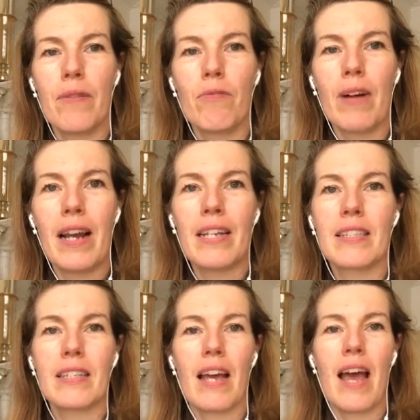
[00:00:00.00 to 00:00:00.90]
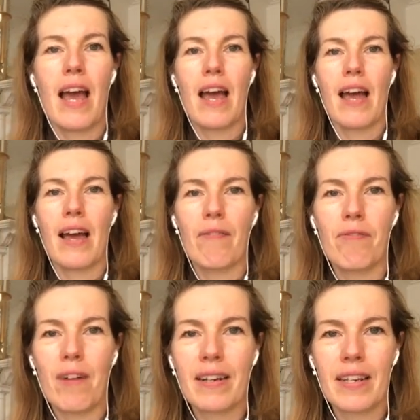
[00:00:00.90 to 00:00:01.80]
Right.
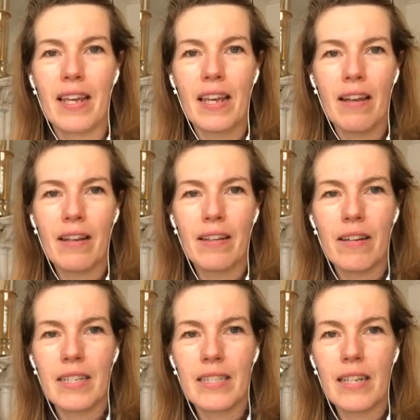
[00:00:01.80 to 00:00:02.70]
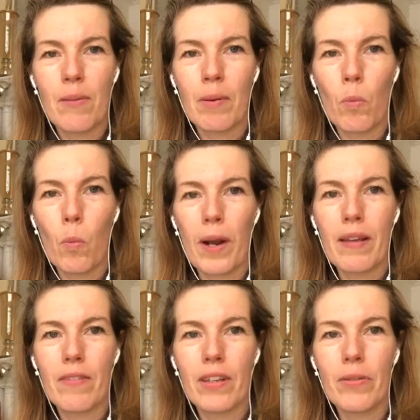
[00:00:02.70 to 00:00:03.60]
Frankie, nice to see you. I'm going to
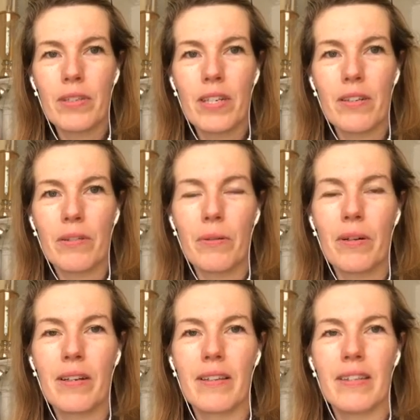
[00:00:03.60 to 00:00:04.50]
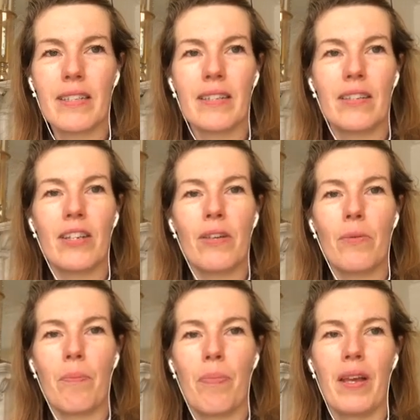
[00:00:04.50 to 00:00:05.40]
wave at you too. This is a
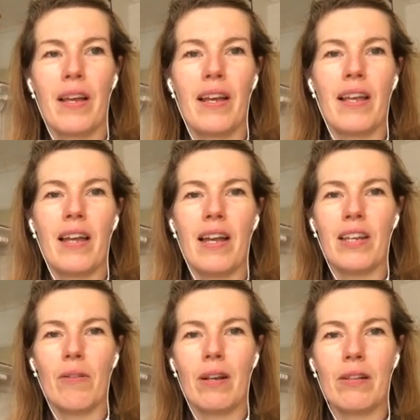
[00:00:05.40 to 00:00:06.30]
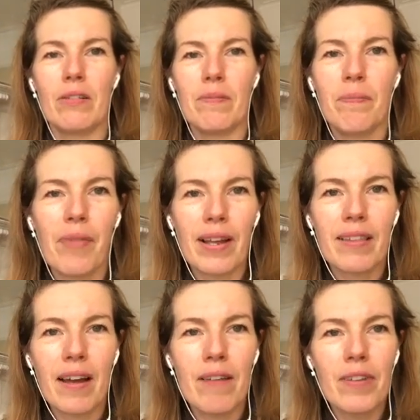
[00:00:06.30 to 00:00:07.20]
new little
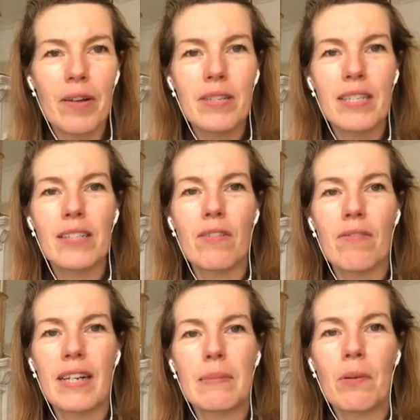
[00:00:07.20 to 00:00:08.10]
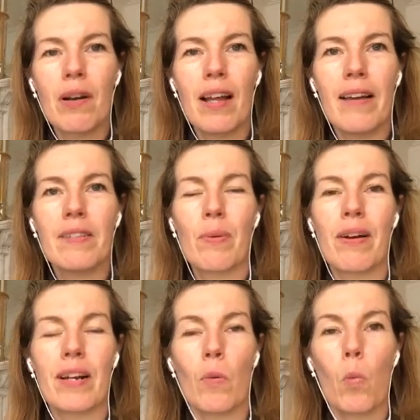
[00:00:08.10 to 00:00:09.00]
thing that I've noticed on Facebook Lives where
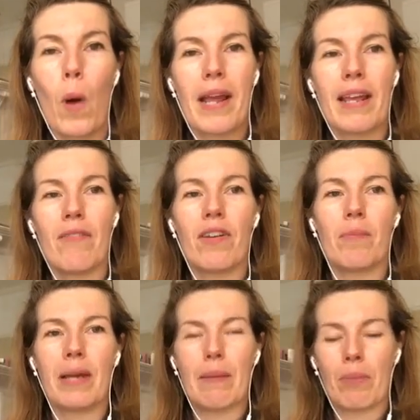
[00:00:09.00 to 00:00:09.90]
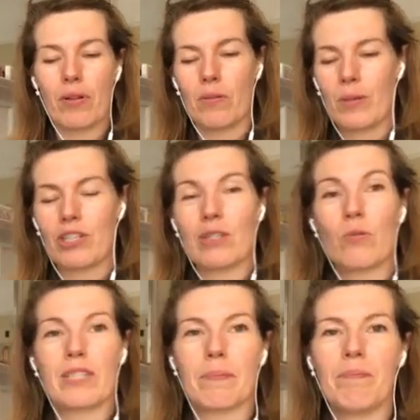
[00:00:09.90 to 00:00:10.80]
I can wave at people, which is
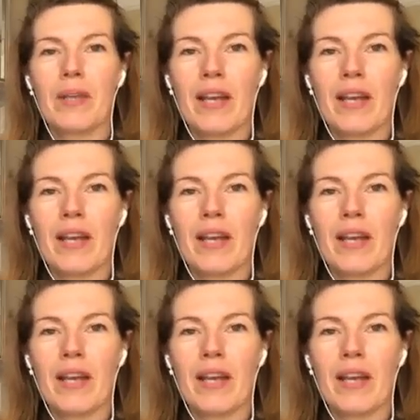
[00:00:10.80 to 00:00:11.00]
awesome.